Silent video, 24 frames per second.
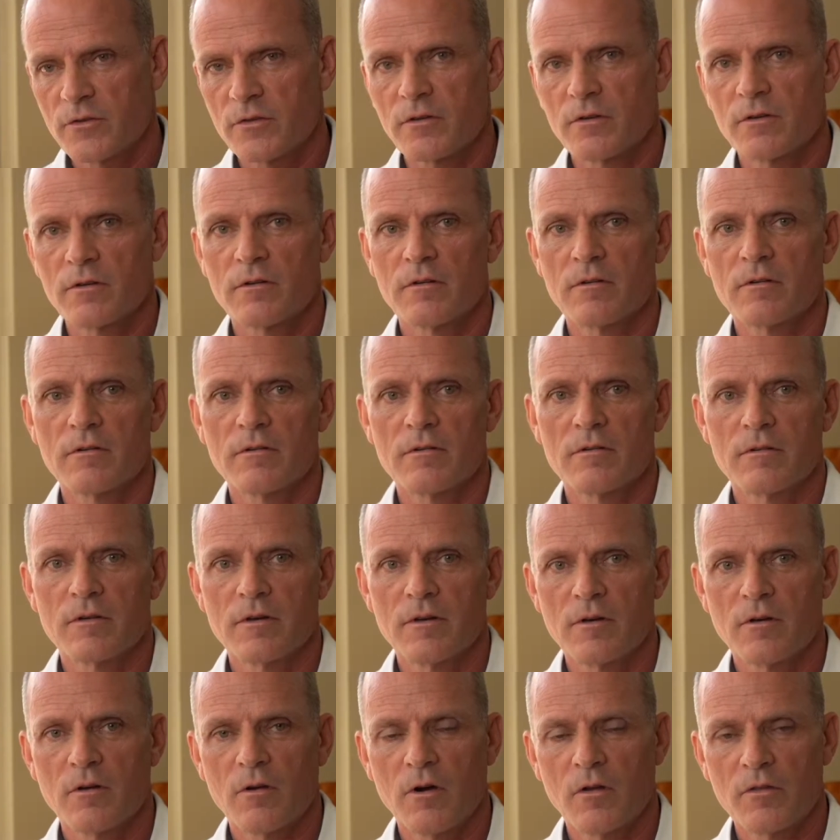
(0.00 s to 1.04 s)
and
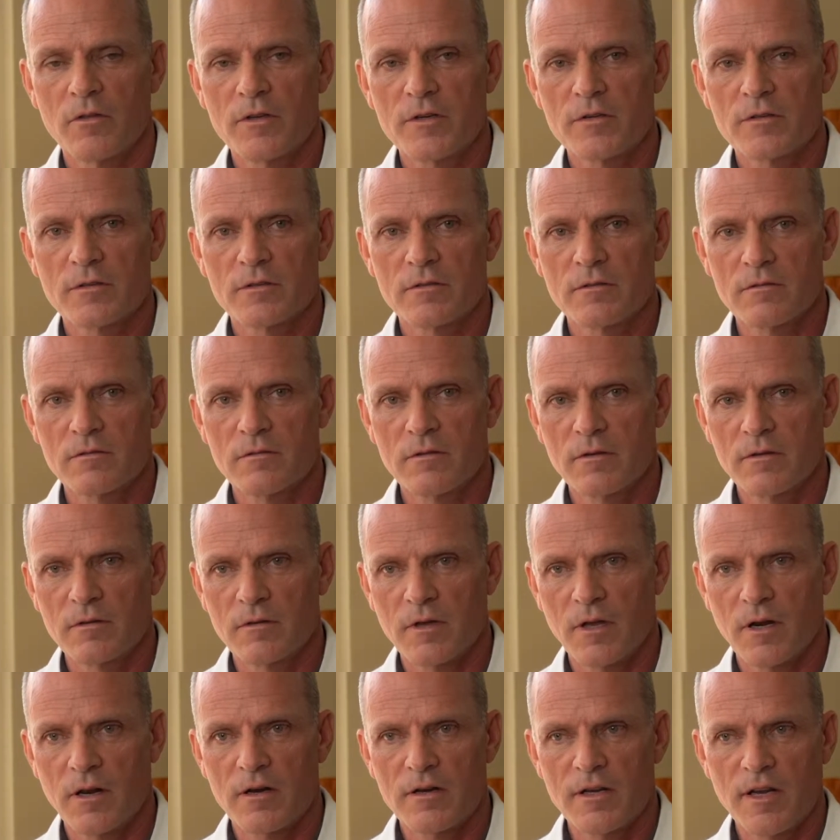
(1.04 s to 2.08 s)
all these
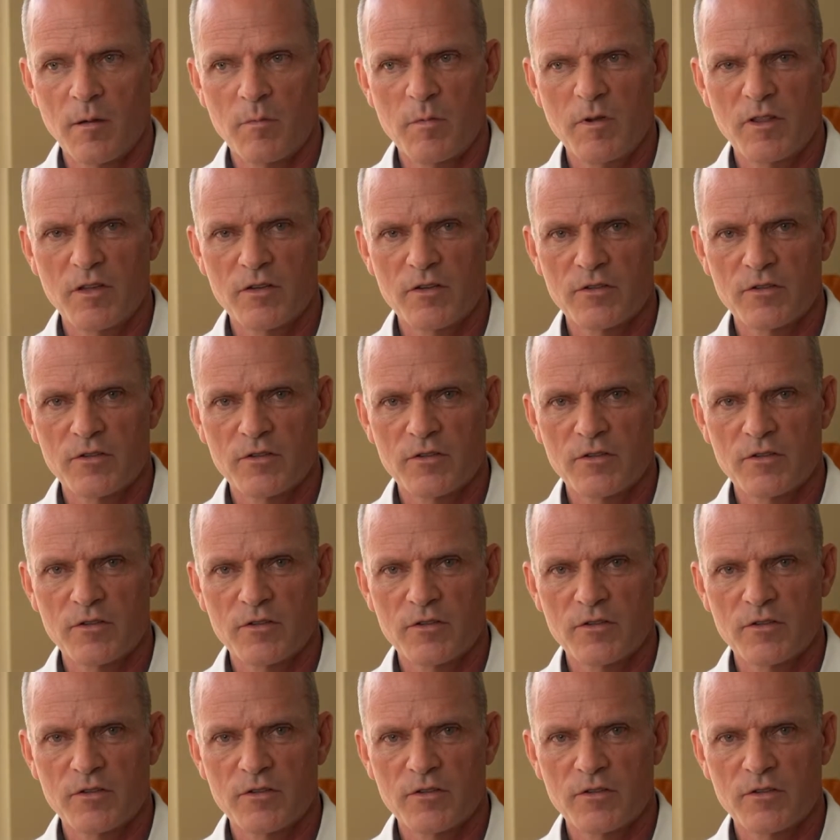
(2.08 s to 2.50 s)
kind of nebulous